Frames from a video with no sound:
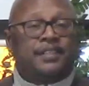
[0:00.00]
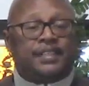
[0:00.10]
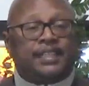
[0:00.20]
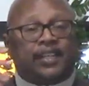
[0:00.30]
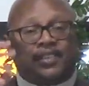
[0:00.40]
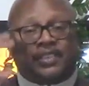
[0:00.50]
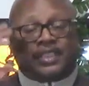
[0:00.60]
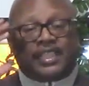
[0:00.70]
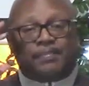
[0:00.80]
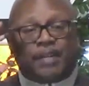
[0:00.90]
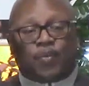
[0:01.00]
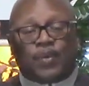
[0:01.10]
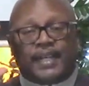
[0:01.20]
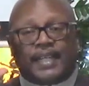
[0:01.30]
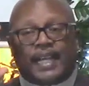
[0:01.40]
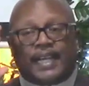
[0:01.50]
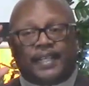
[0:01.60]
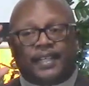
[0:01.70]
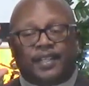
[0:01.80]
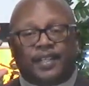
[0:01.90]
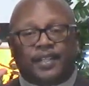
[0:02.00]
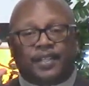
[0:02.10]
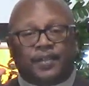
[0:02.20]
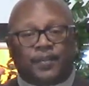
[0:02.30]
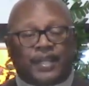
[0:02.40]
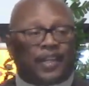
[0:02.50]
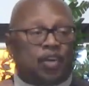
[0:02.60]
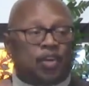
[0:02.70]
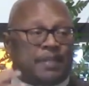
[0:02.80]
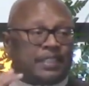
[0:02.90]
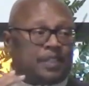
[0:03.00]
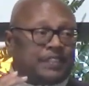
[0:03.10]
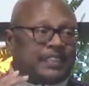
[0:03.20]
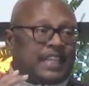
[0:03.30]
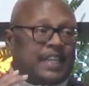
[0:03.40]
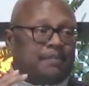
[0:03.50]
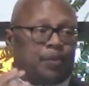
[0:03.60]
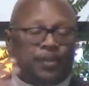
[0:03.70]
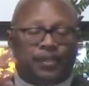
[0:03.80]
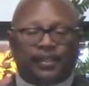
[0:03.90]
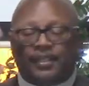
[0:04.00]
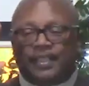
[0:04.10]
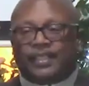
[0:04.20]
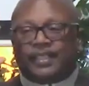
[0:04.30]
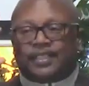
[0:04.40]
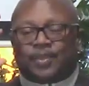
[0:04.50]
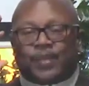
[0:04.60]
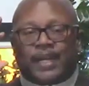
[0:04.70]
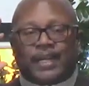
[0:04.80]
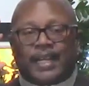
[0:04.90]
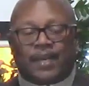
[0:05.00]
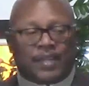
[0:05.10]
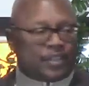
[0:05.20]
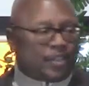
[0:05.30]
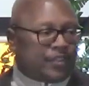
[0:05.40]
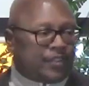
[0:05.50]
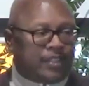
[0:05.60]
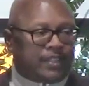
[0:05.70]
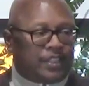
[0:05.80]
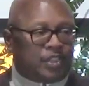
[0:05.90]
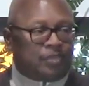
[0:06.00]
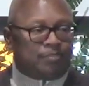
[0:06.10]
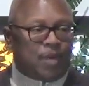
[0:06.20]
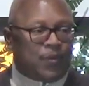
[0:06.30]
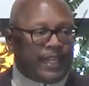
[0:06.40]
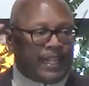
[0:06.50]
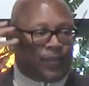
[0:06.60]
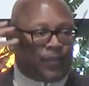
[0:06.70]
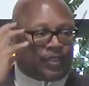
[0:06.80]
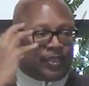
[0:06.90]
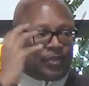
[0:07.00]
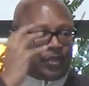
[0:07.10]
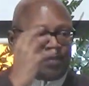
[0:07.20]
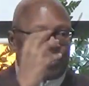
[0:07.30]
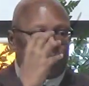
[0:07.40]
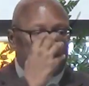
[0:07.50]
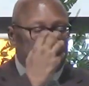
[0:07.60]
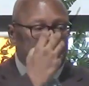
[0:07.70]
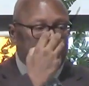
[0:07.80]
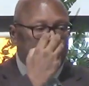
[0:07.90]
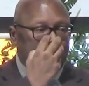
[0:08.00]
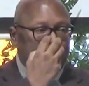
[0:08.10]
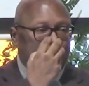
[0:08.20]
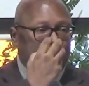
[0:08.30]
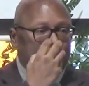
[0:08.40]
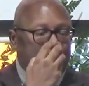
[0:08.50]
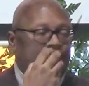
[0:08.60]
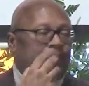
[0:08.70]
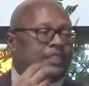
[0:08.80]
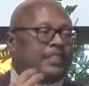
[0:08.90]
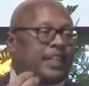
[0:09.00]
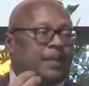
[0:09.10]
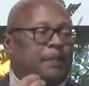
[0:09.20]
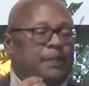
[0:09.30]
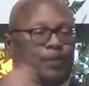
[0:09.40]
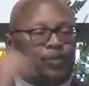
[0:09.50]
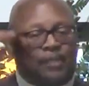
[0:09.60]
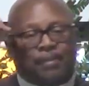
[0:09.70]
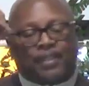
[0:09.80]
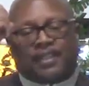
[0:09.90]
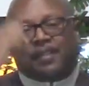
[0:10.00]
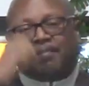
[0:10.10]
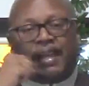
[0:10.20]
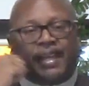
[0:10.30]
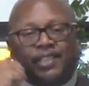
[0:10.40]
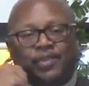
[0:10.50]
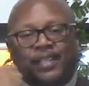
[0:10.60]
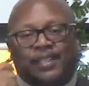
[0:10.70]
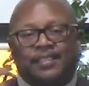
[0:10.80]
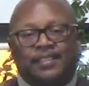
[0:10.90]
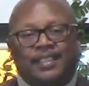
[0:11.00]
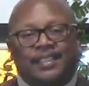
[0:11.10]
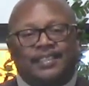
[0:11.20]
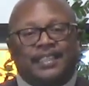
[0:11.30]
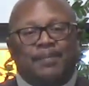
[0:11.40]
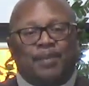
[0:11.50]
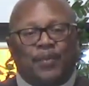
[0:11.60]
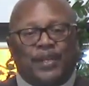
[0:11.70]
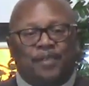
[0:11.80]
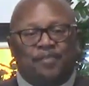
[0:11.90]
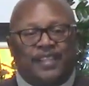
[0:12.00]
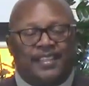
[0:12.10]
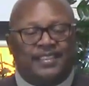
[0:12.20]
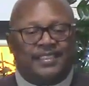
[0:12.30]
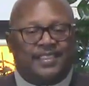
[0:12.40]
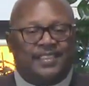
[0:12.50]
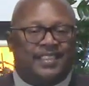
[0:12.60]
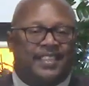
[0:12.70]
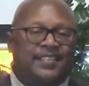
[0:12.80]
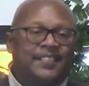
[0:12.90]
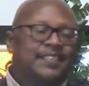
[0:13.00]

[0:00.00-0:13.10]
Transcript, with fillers: the doctor said my right eye would, I call myself a cyborg, because the right eye, when I turned and looked at you, my right eye was still coming around, and it would scare people, so I put on a mask so I could say I'm a Raider fan, just to look out.